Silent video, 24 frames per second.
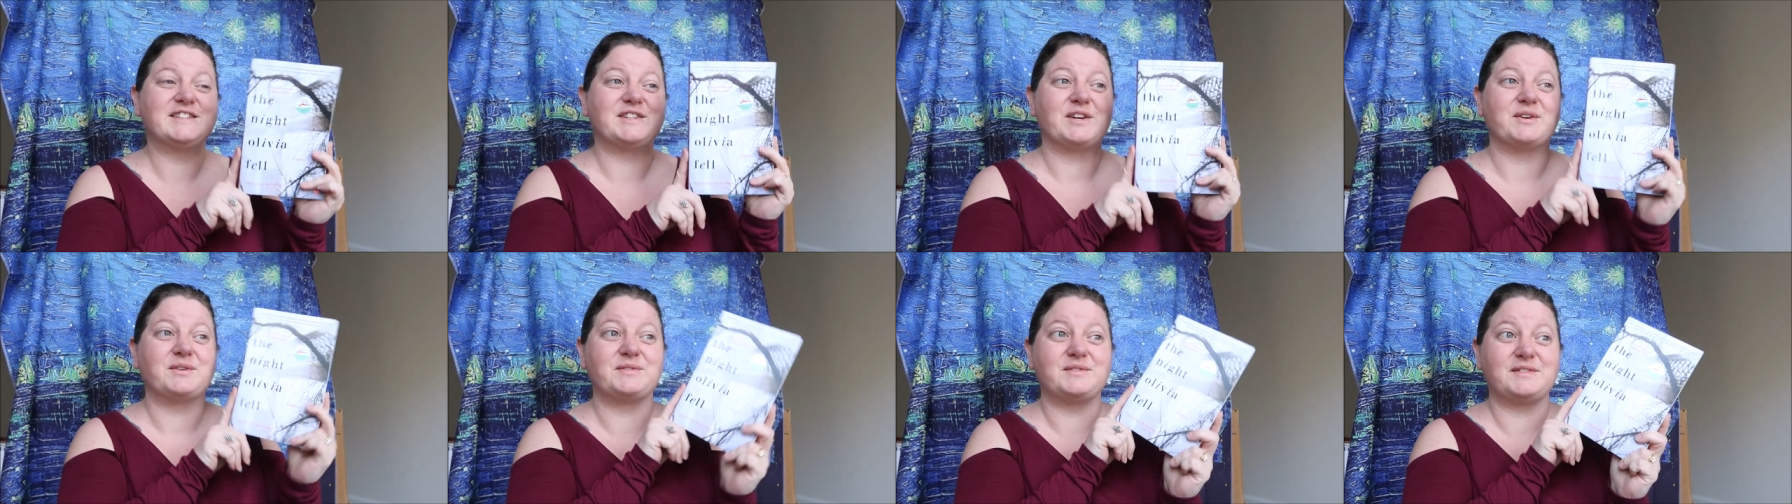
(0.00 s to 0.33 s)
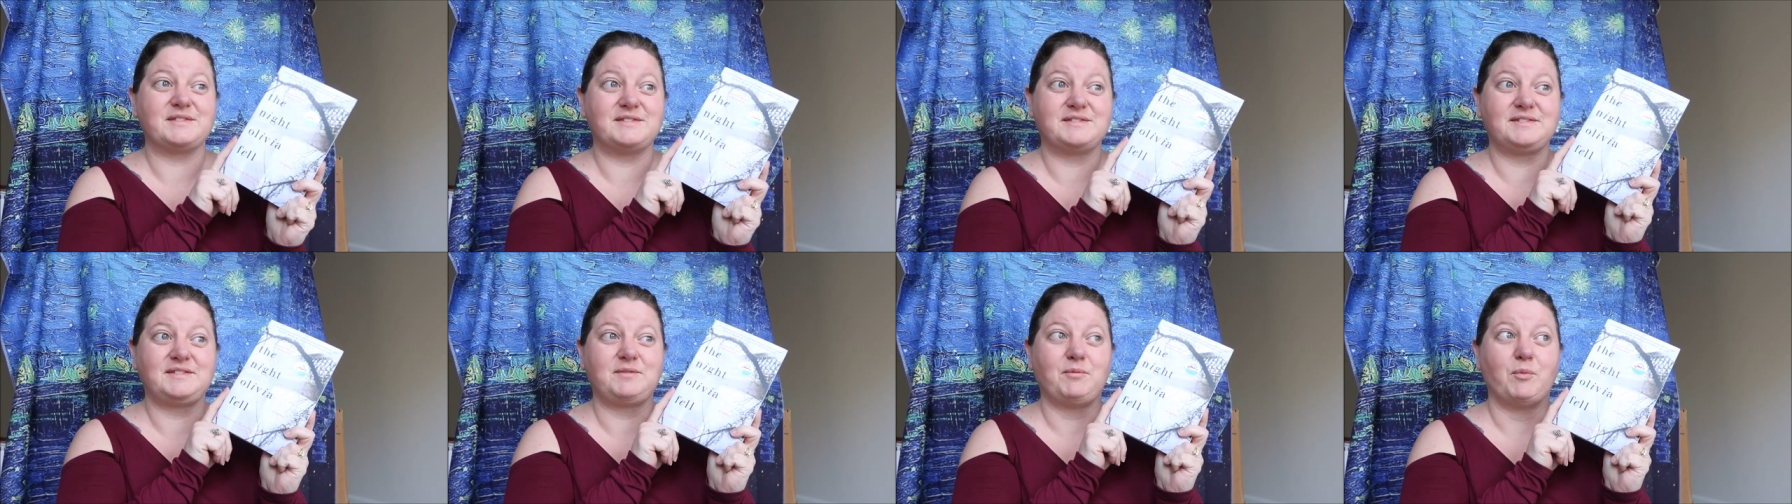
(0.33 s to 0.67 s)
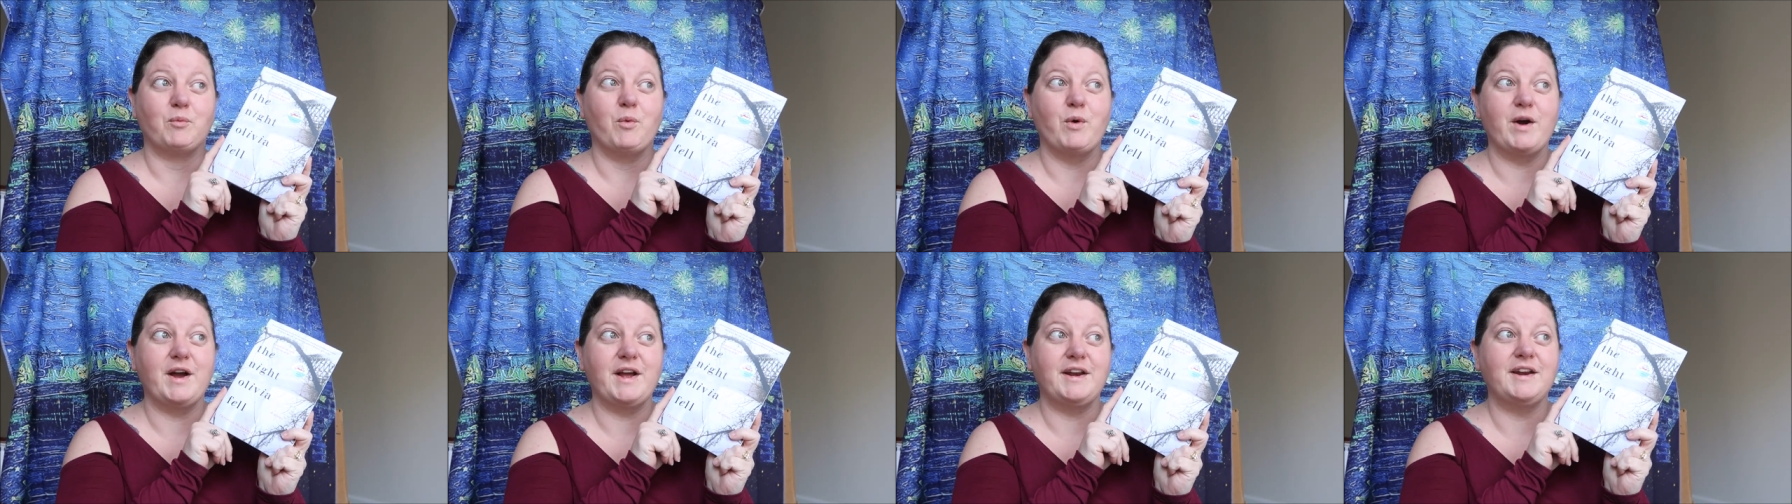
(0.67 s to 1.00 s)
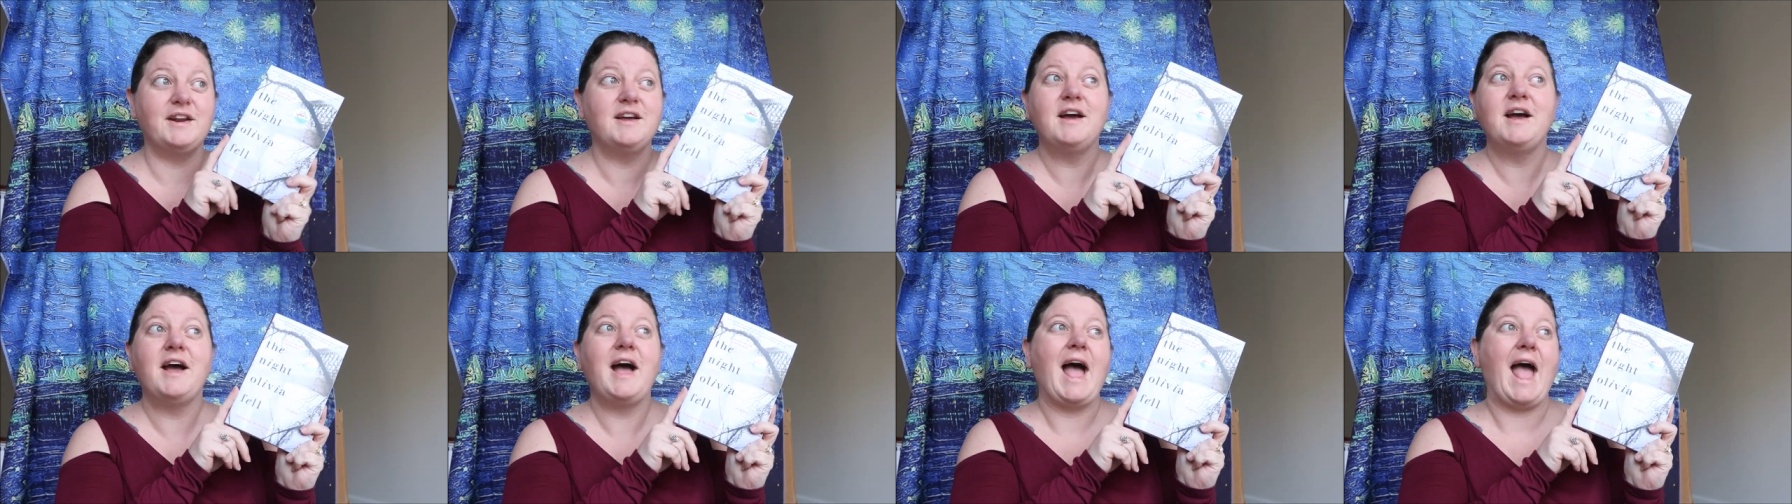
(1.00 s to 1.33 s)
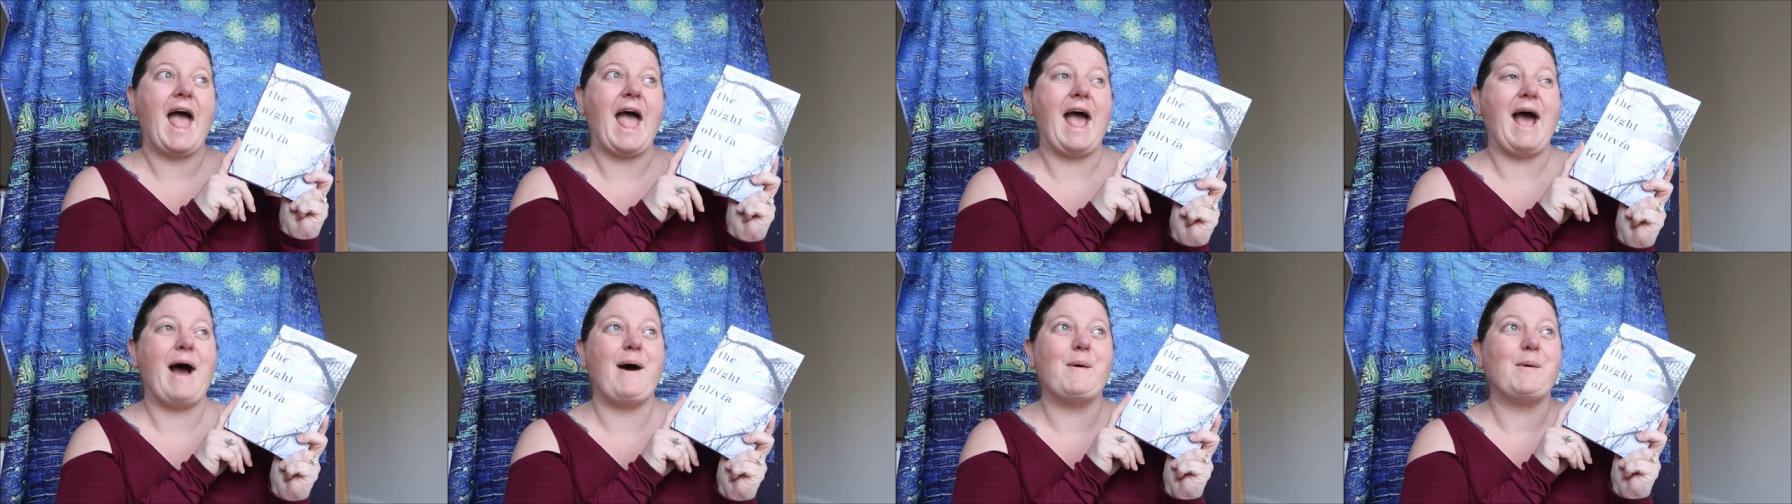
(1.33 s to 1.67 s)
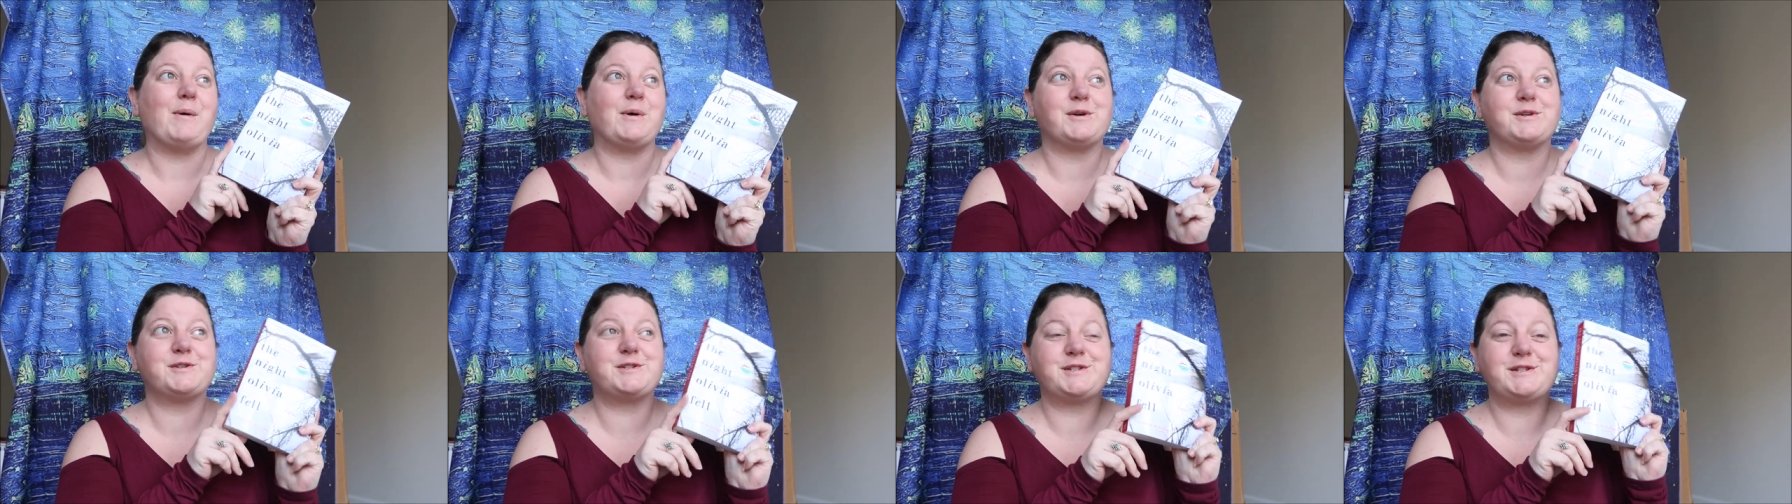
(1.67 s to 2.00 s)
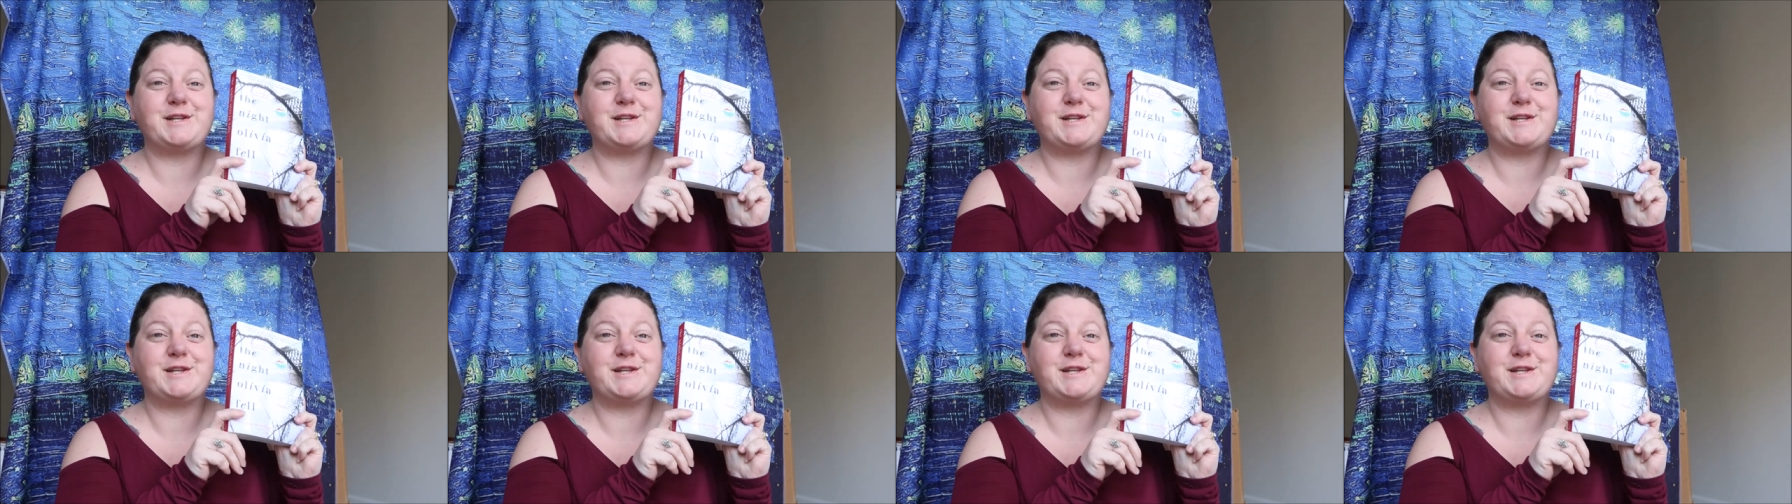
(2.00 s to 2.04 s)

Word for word: So one owls